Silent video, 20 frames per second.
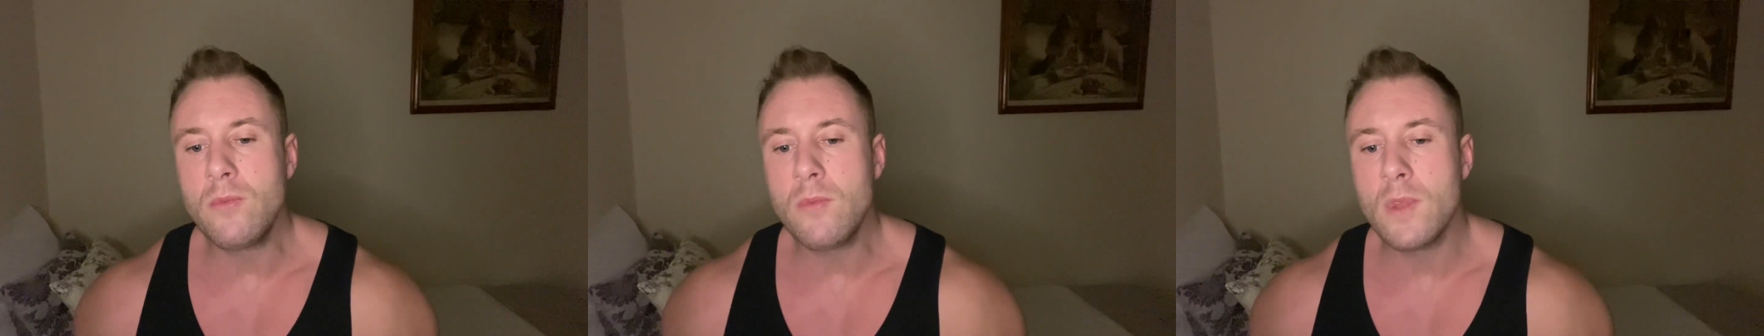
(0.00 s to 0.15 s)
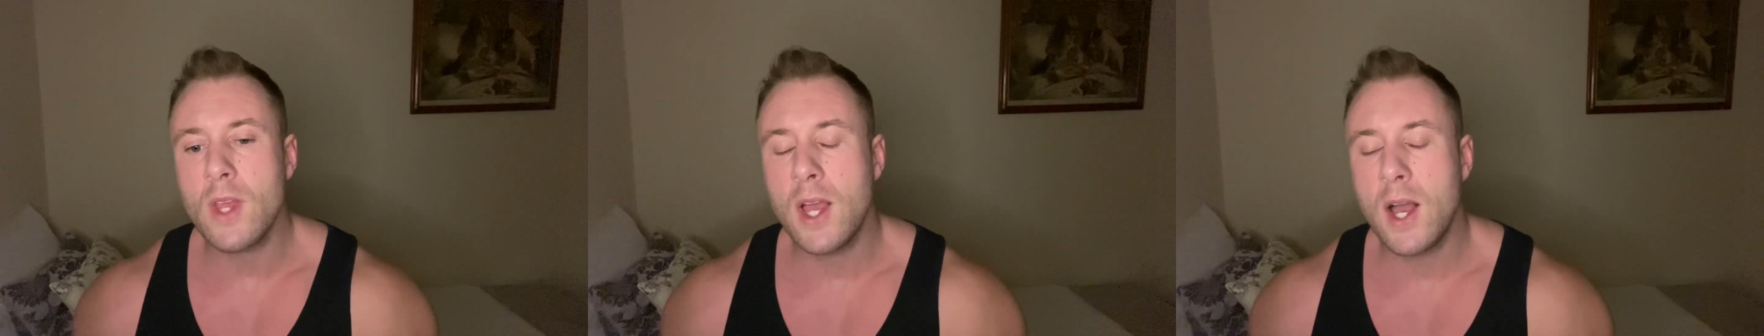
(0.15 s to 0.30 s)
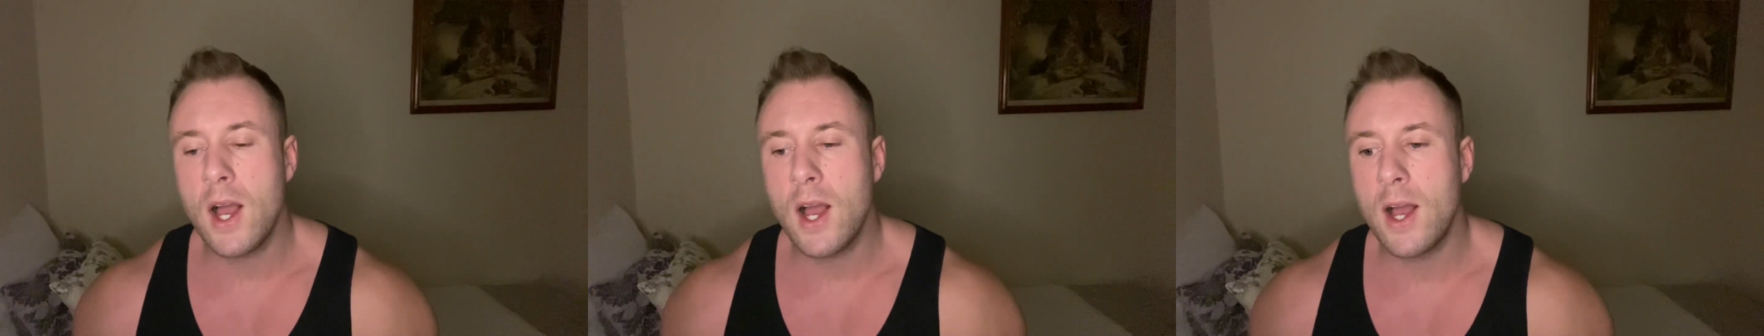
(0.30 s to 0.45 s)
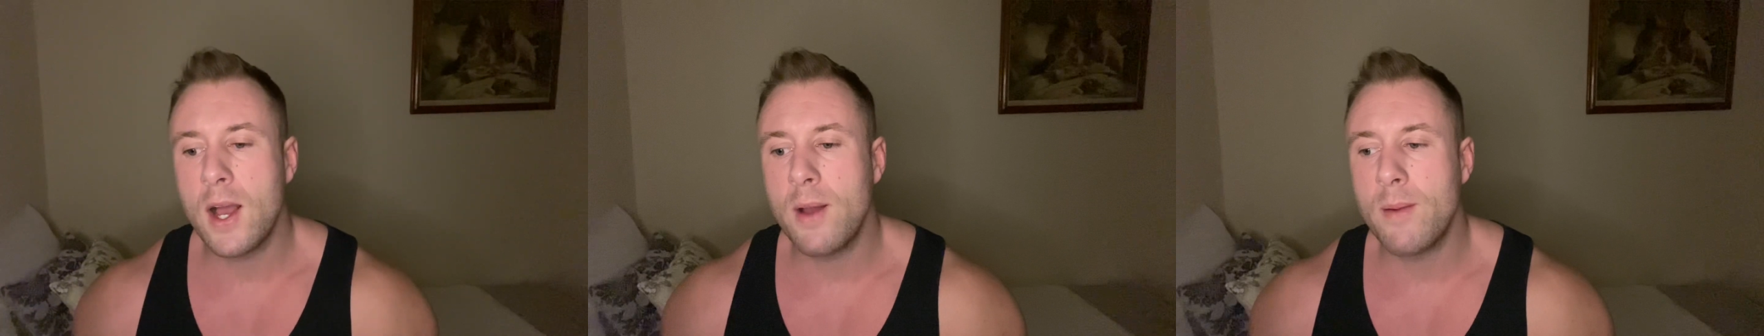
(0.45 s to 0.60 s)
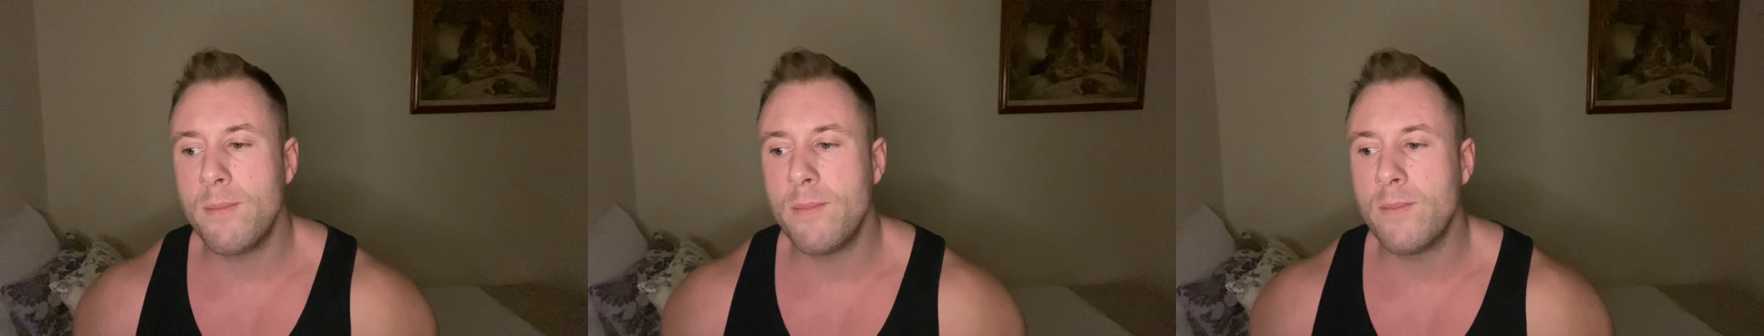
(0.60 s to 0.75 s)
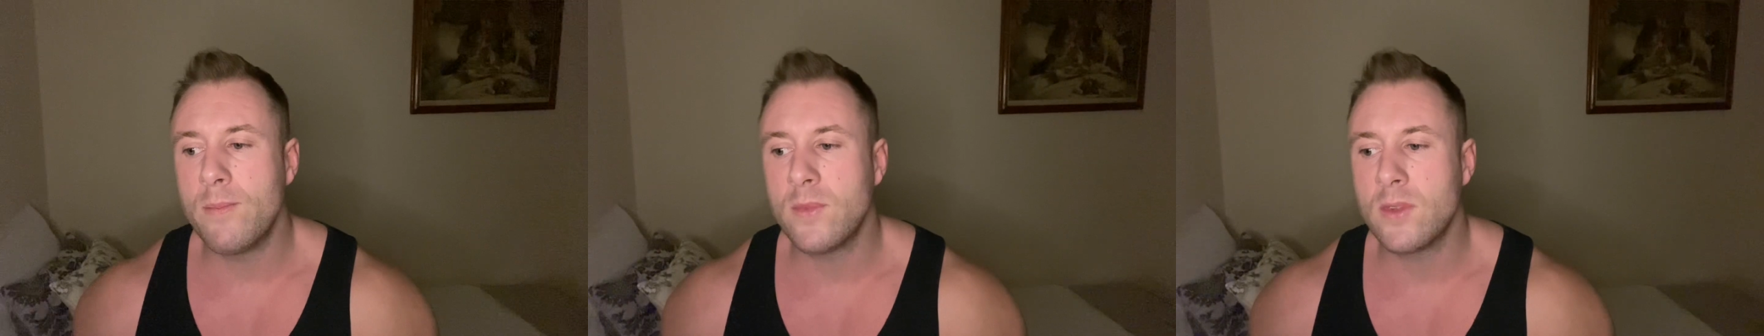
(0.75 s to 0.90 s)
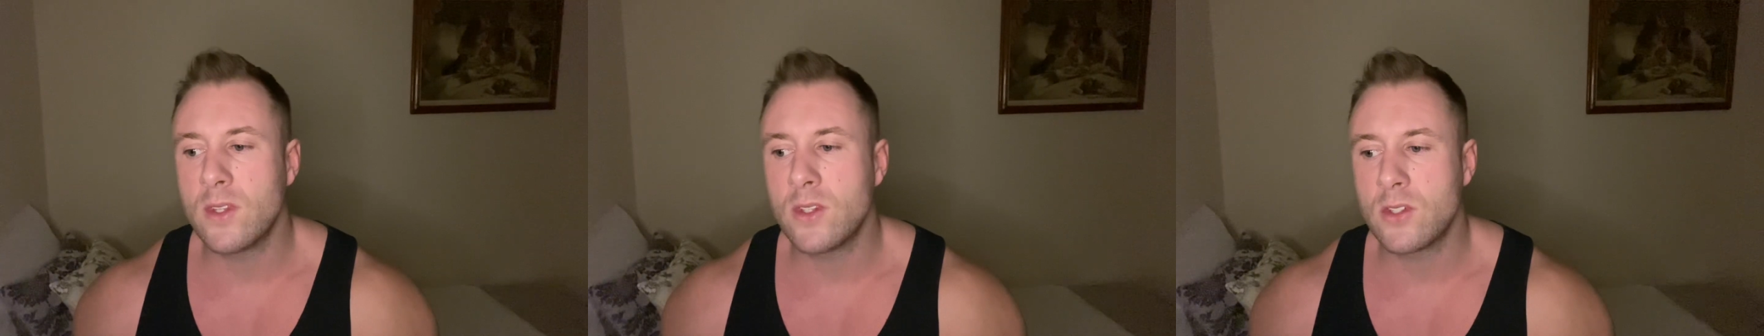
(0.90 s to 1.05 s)

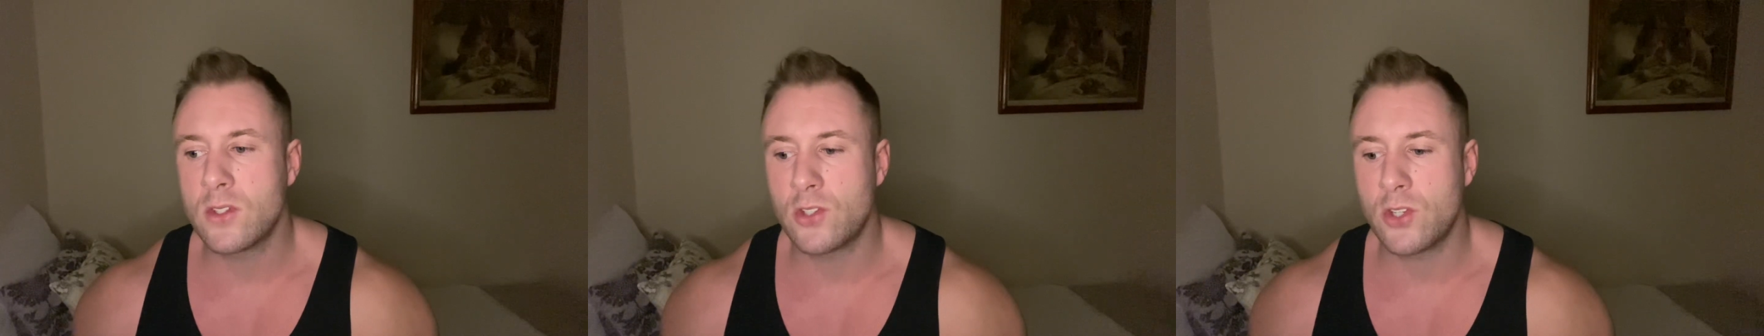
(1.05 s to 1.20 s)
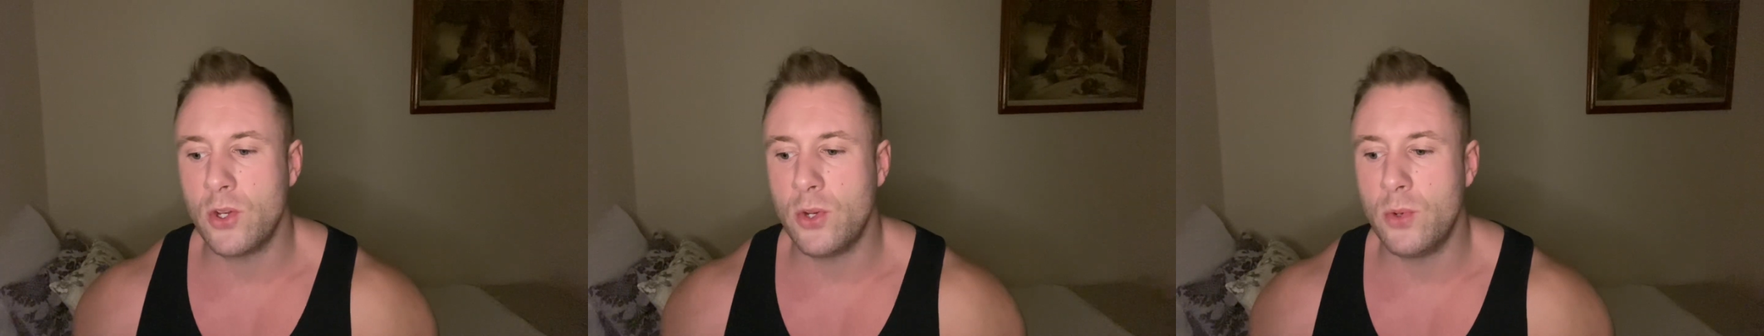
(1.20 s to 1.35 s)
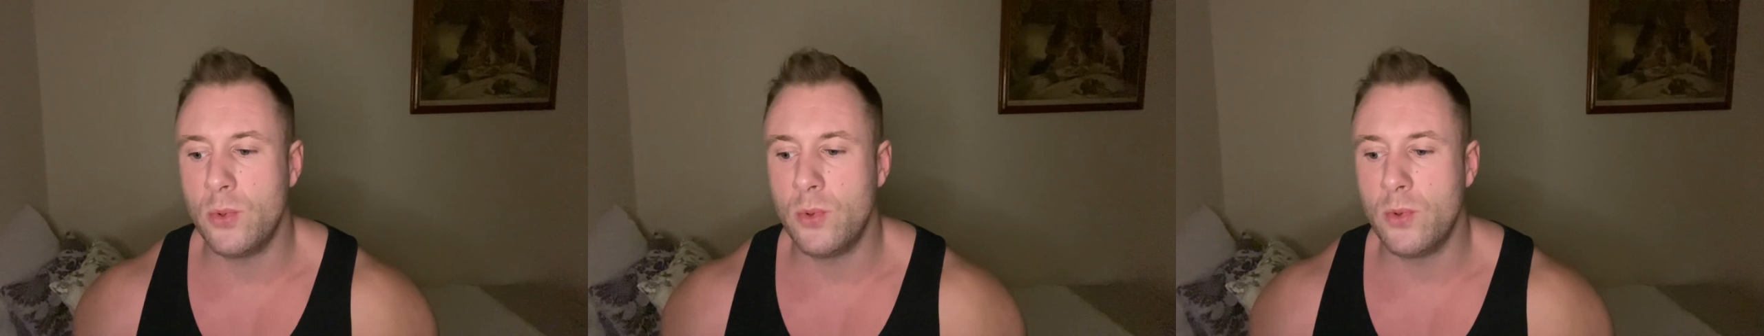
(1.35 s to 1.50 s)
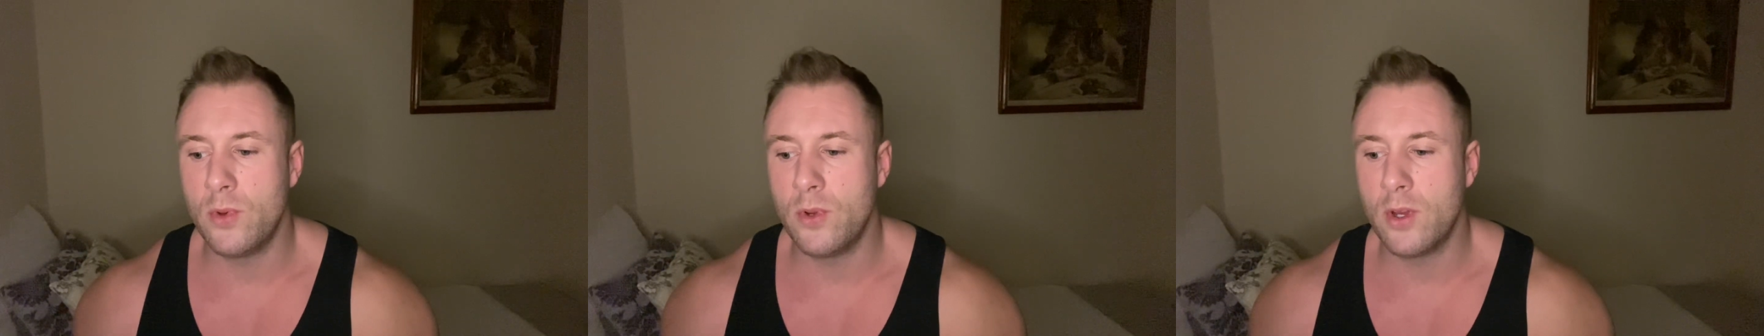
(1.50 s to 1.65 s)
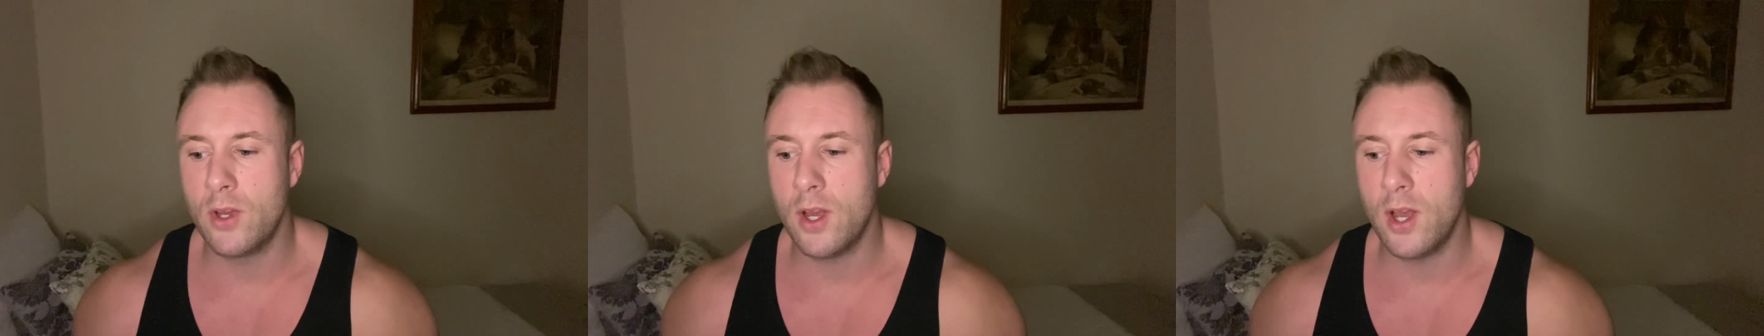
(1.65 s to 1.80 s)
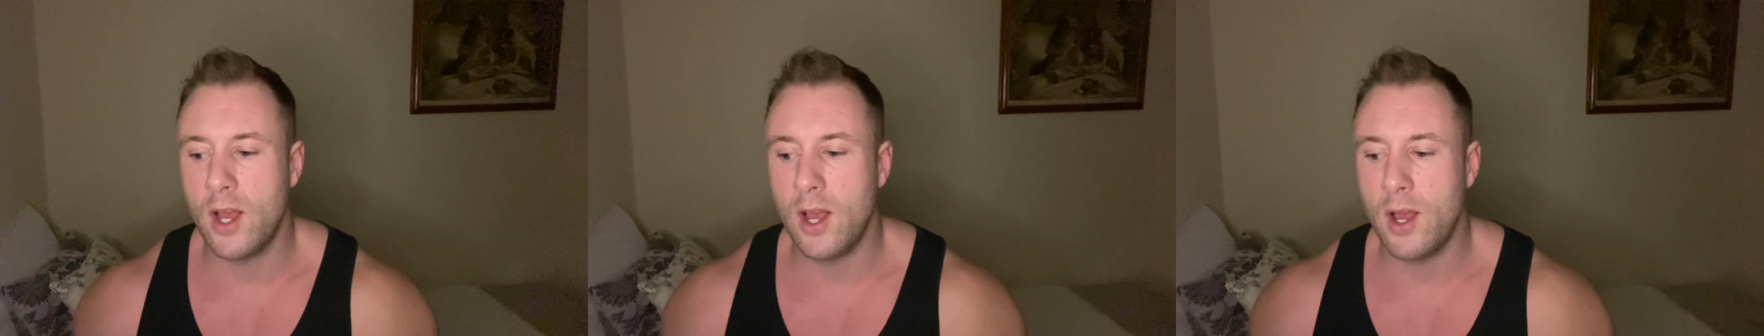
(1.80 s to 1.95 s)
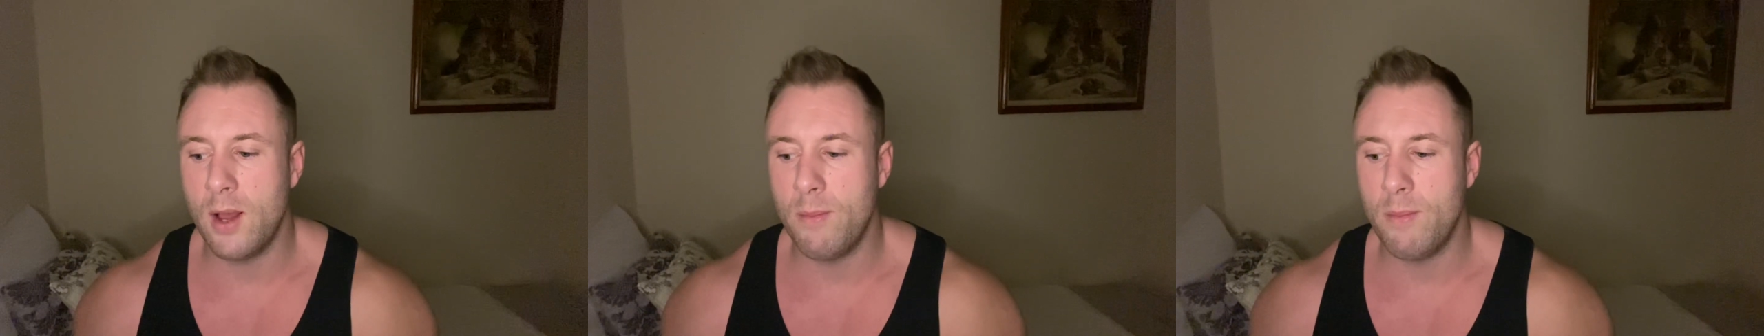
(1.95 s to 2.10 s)

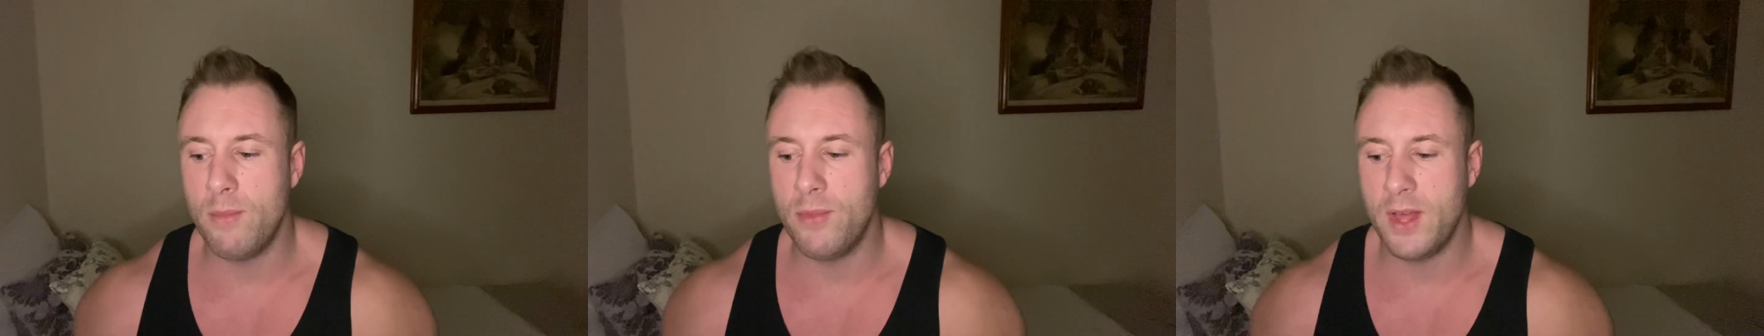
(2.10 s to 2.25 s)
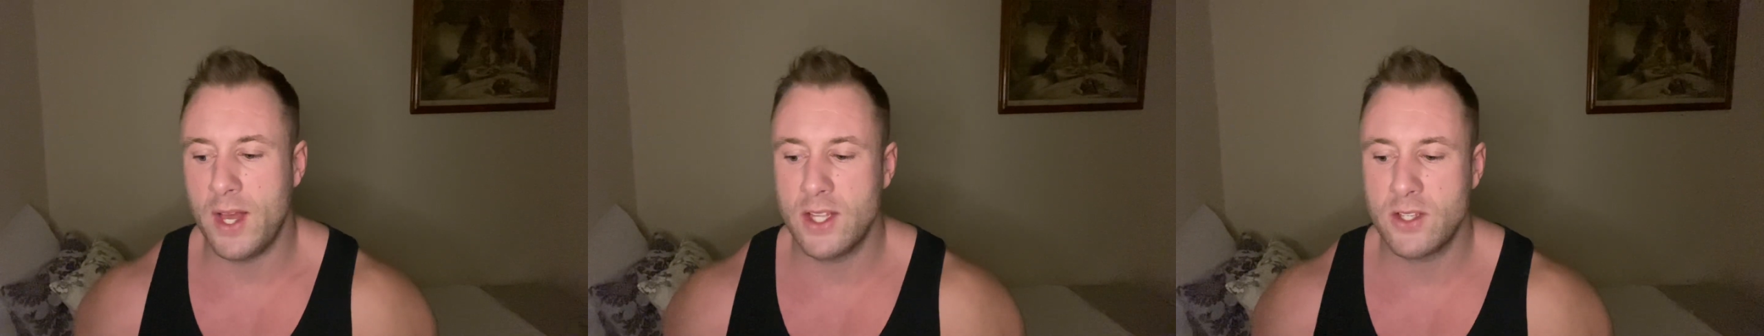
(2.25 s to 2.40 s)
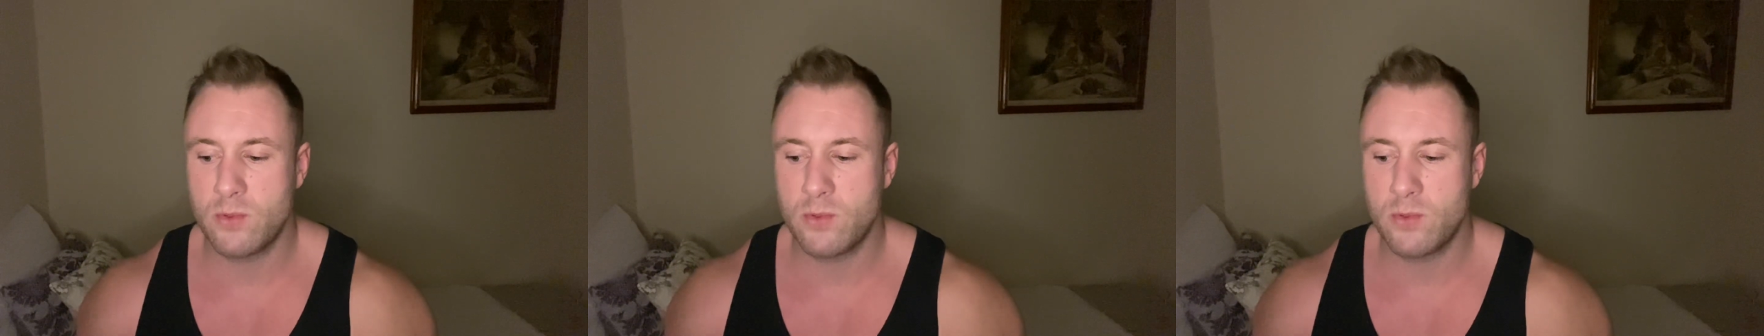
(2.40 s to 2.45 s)
That's